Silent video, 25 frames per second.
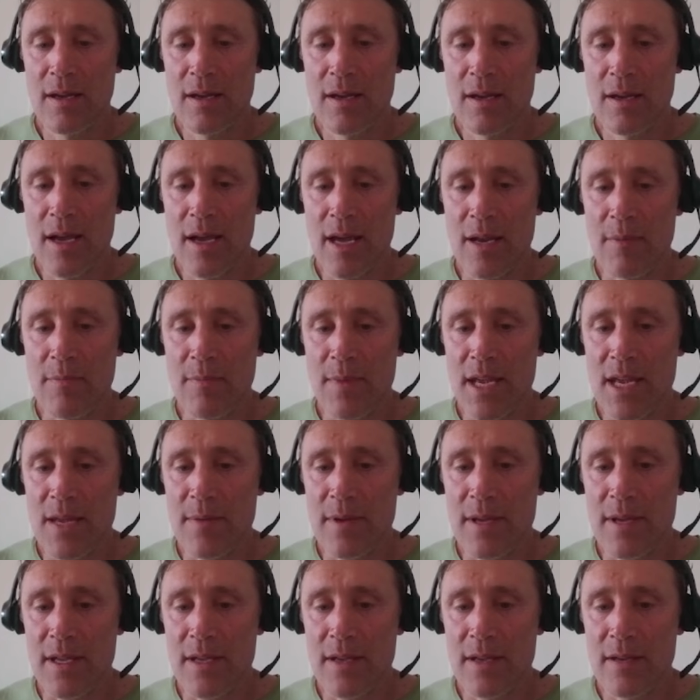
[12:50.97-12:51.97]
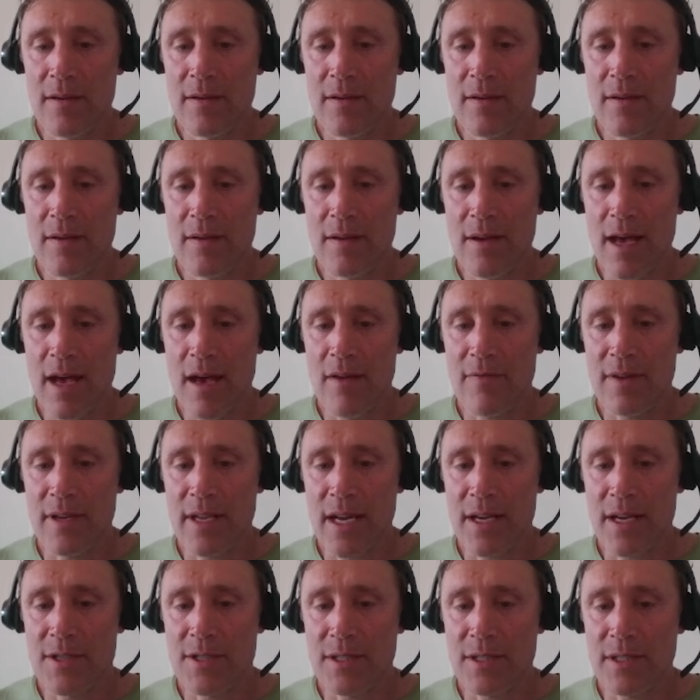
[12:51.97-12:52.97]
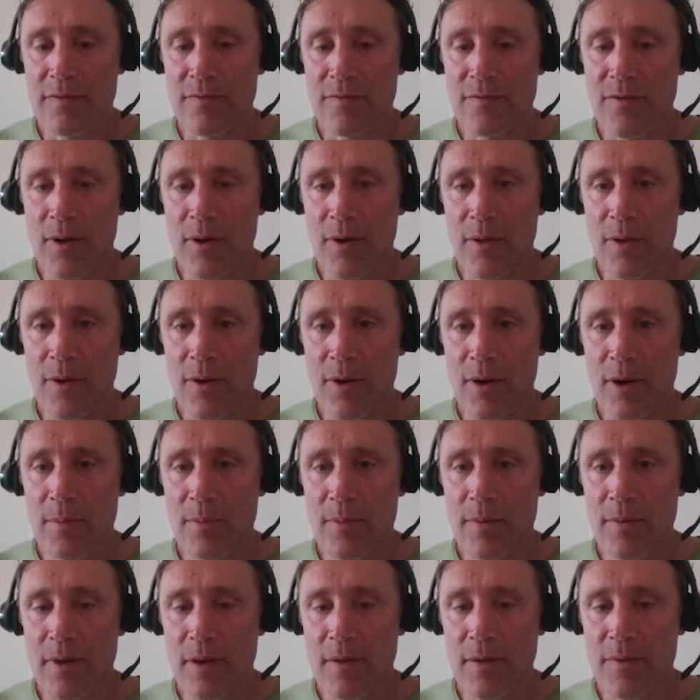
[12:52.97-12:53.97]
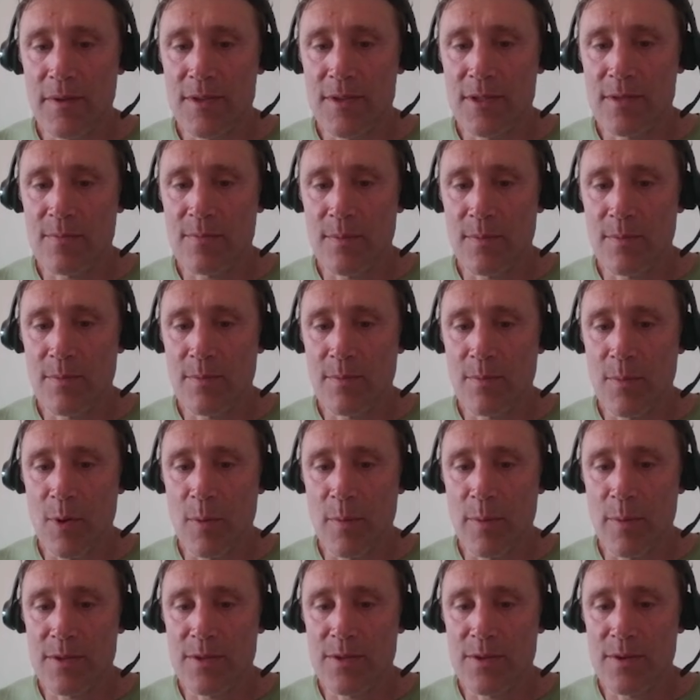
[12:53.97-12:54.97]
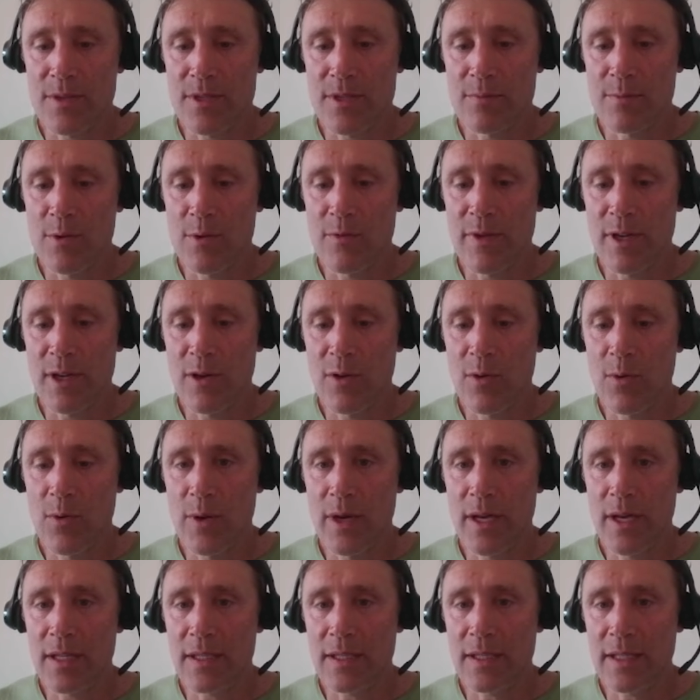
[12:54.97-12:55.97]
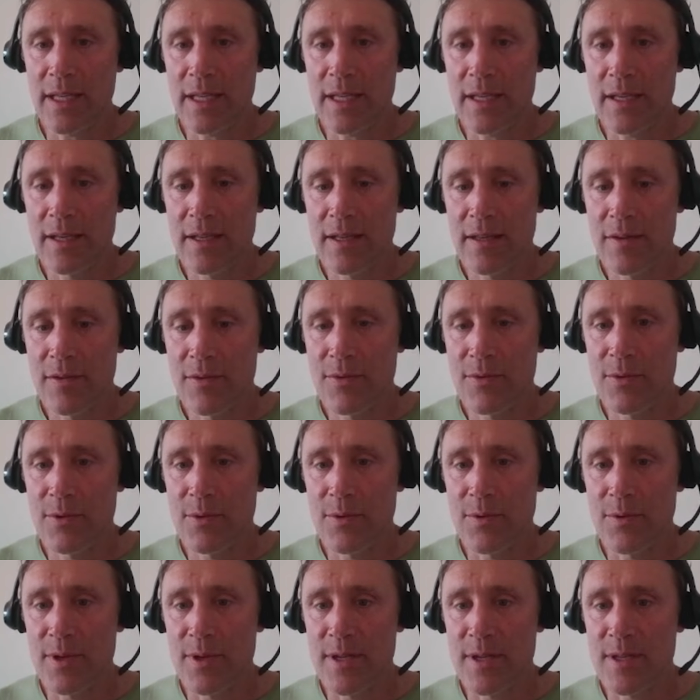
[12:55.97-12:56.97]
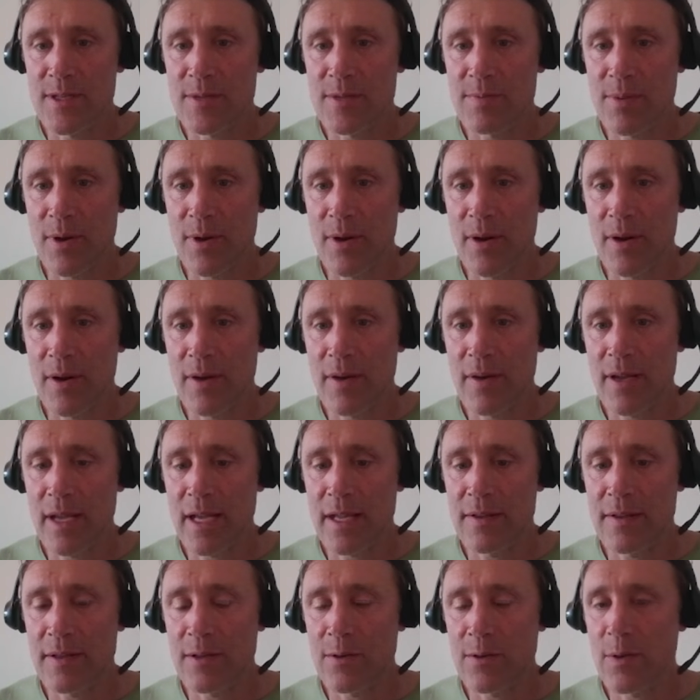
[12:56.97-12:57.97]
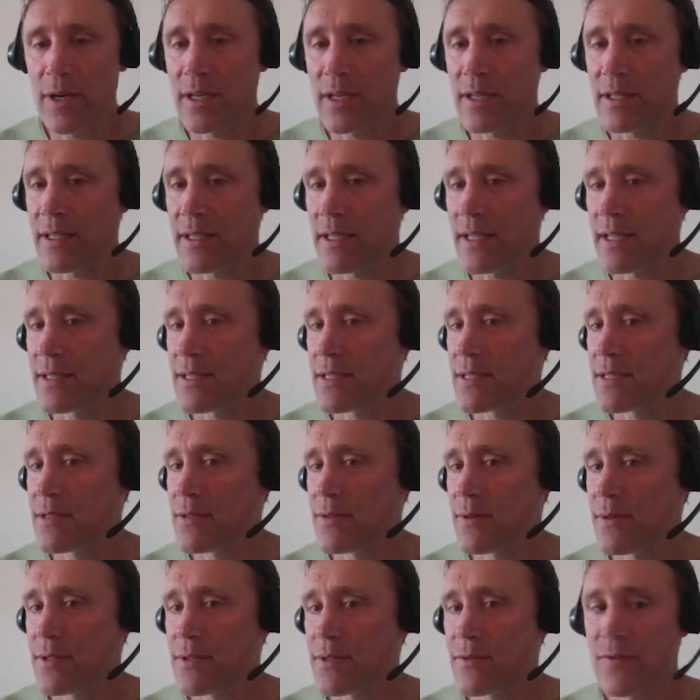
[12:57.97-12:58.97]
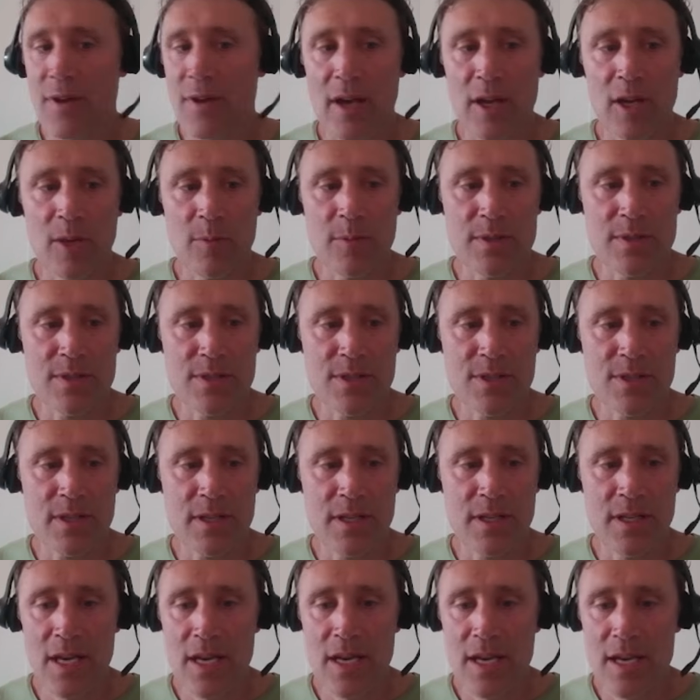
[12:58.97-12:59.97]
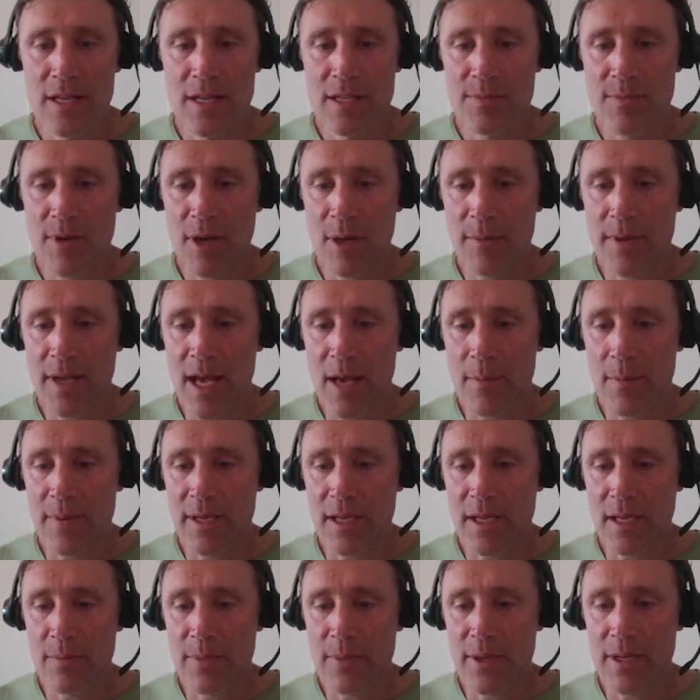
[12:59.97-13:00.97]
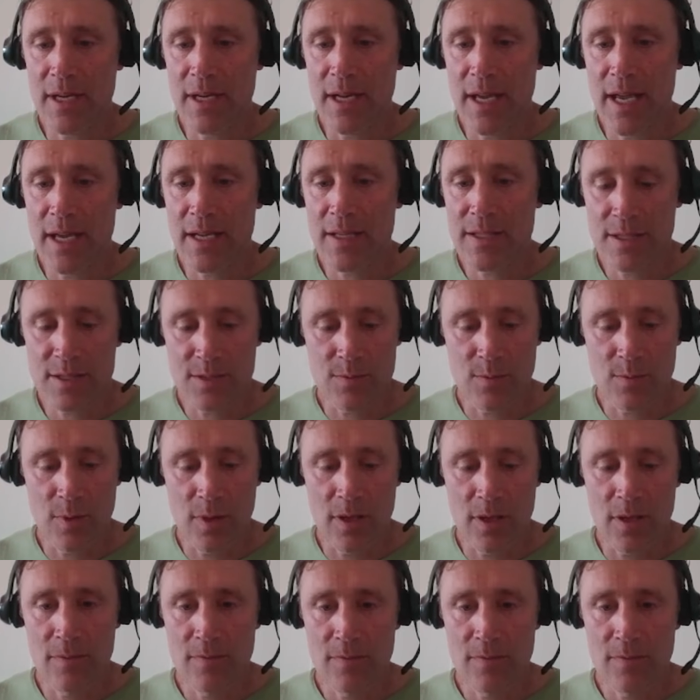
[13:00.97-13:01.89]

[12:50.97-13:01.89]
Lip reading: And maybe have it actually farther up on this moment. So it's moving quickly through this part and quickly gets to its final position. It's probably happening a bit in X as well.